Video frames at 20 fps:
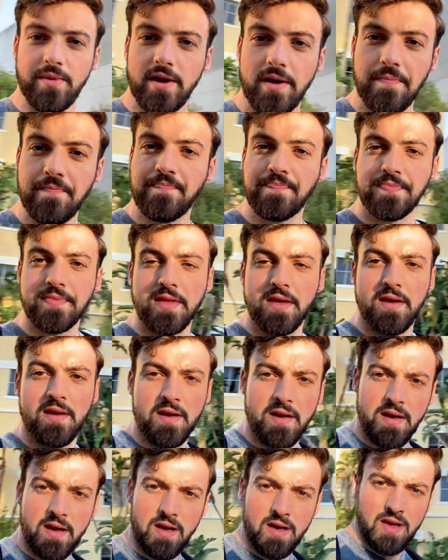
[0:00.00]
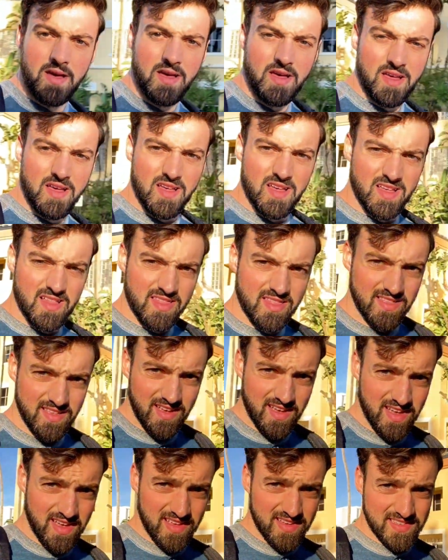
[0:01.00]
me.
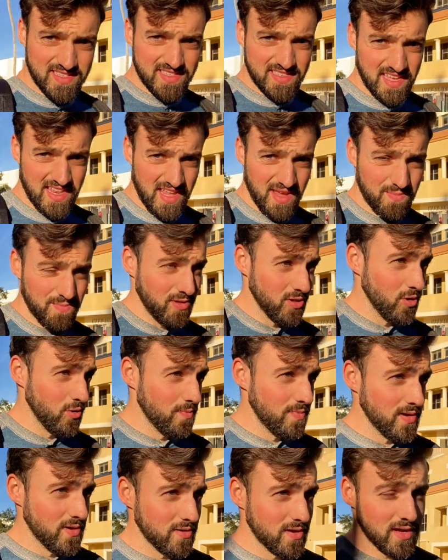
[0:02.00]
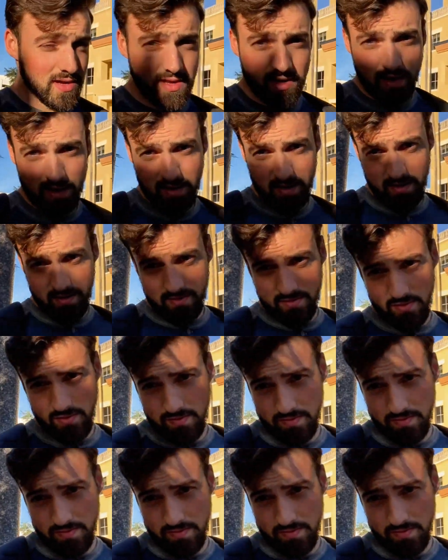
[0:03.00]
The City Blue building here.